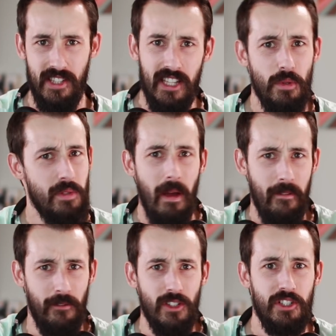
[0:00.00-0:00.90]
this was my
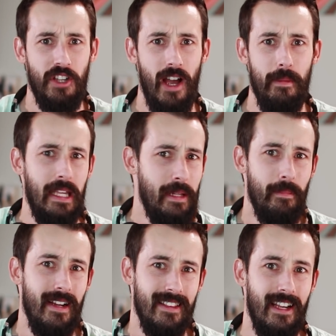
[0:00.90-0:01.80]
first time in
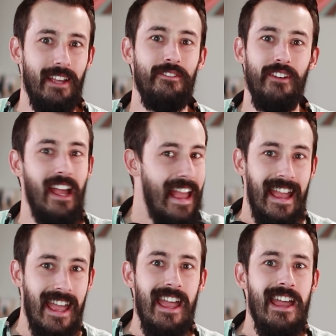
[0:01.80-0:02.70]
my life,
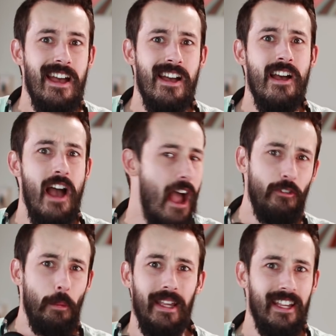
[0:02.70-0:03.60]
A,
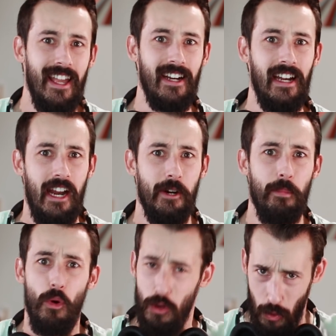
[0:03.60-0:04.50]
ever being at an
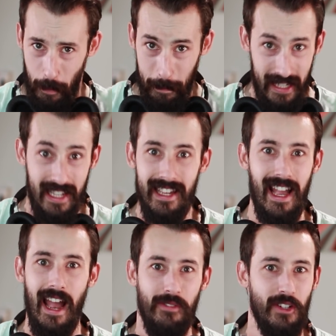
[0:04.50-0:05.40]
airport, or
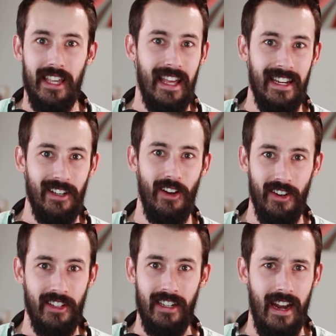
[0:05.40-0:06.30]
B, ever getting
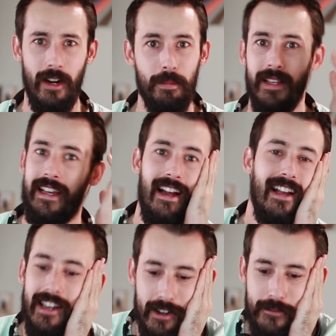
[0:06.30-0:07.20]
on an airplane. I
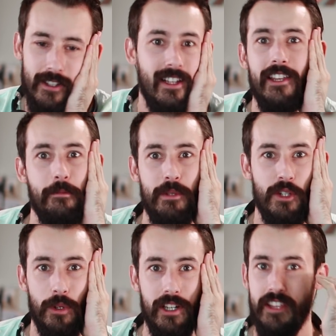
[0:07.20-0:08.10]
kind of feel like the
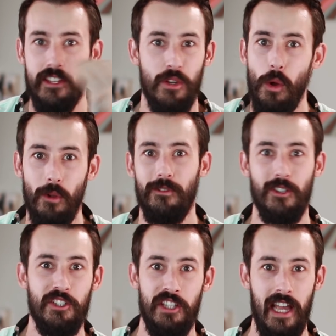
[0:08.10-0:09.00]
majority of this whole
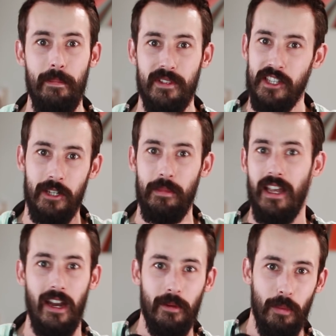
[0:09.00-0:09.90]
first tape is going to
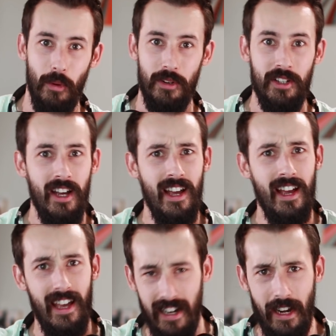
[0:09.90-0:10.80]
be airport
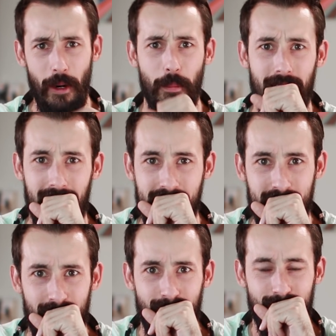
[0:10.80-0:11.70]
and airplane
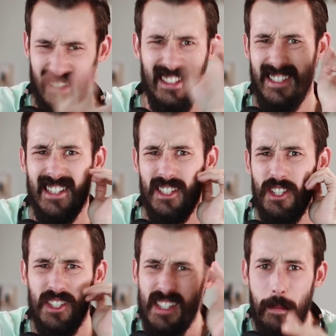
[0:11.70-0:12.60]
stuff. Let's
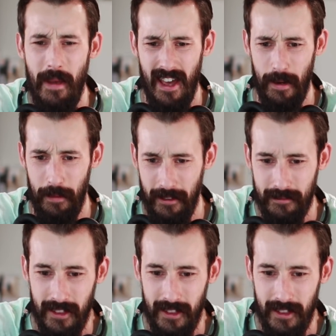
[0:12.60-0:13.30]
just skip ahead a bit.